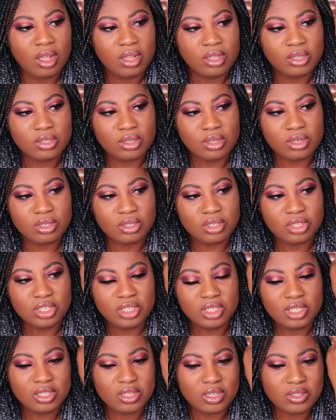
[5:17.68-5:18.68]
So
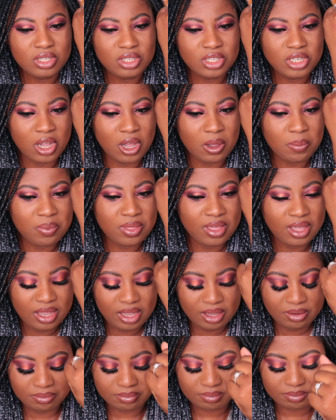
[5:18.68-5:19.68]
she's on the top
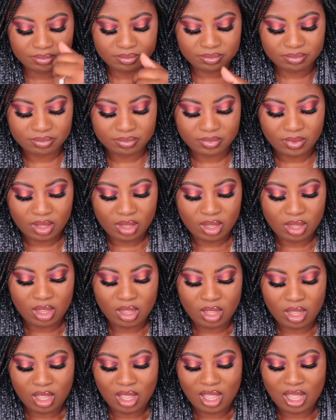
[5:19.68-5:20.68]
there.
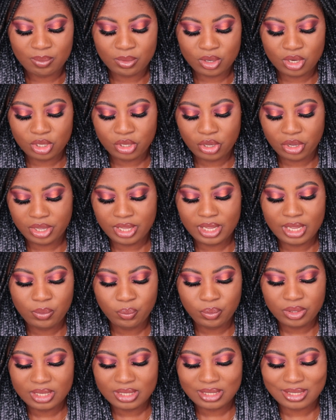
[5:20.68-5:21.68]
I'm going to go in
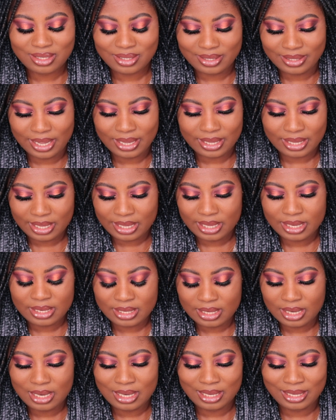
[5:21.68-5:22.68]
with a
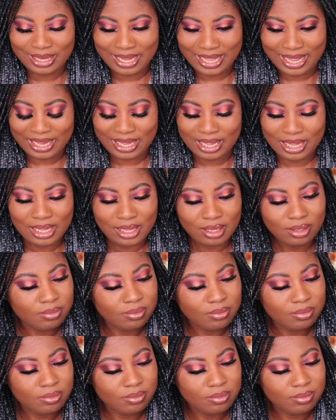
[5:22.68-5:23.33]
second layer.